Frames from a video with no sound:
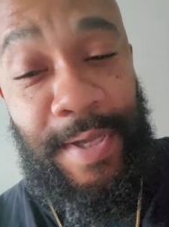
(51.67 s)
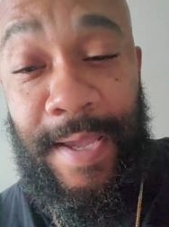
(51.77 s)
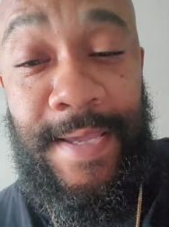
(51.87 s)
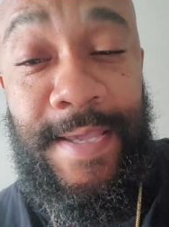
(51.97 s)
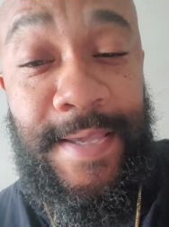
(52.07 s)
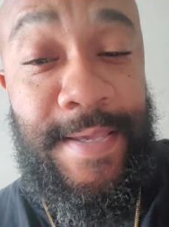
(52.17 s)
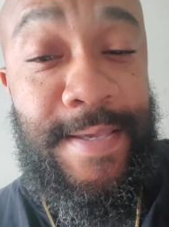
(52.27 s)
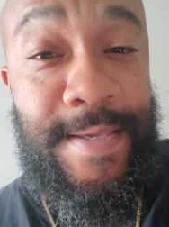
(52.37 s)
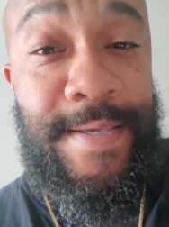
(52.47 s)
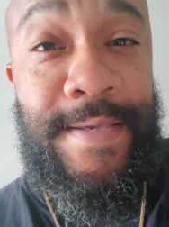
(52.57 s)

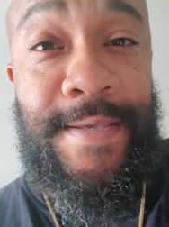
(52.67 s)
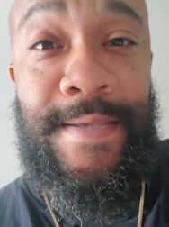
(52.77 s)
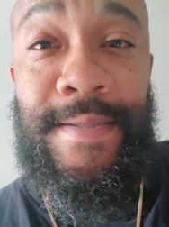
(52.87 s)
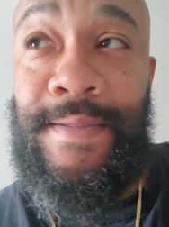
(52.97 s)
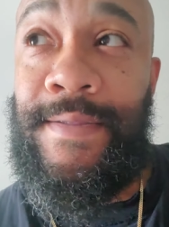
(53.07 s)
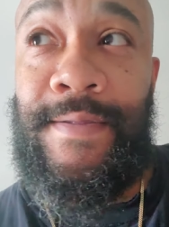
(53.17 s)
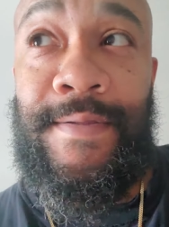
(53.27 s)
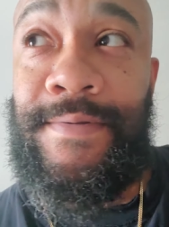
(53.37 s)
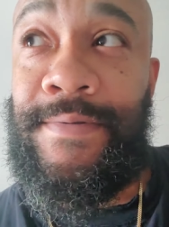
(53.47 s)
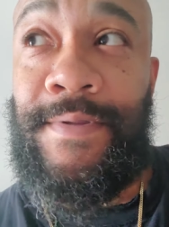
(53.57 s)
hey,
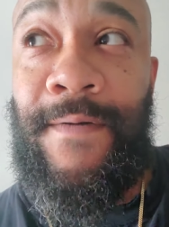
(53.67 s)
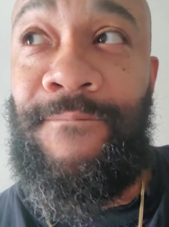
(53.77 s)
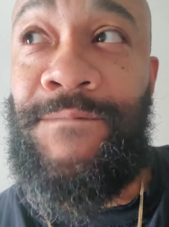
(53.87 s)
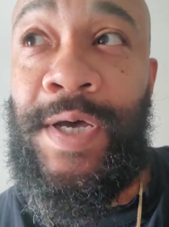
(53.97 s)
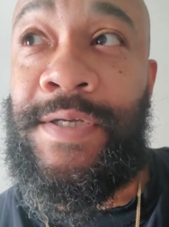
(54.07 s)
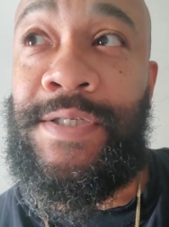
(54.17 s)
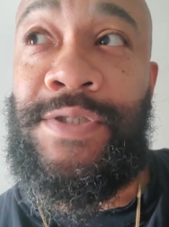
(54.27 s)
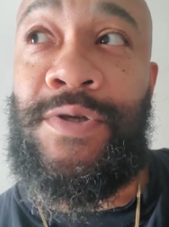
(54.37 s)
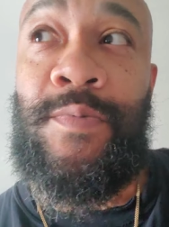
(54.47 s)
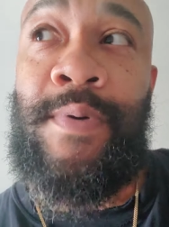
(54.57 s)
the fuck is
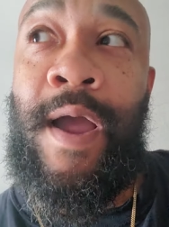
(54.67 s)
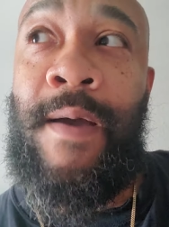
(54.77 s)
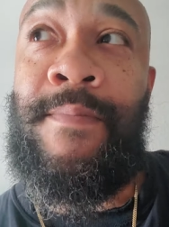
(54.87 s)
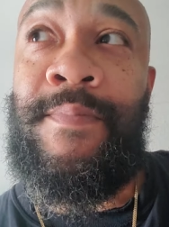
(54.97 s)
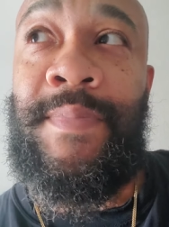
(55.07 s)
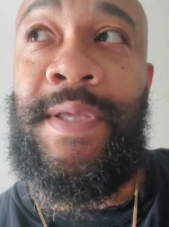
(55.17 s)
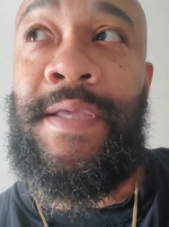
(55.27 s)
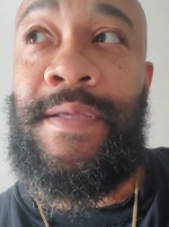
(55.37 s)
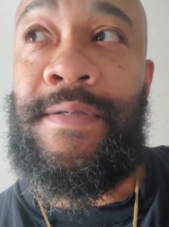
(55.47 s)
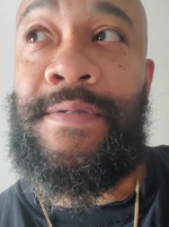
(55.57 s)
your problem
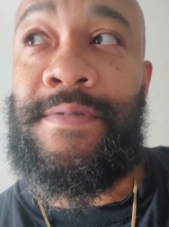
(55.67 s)
be?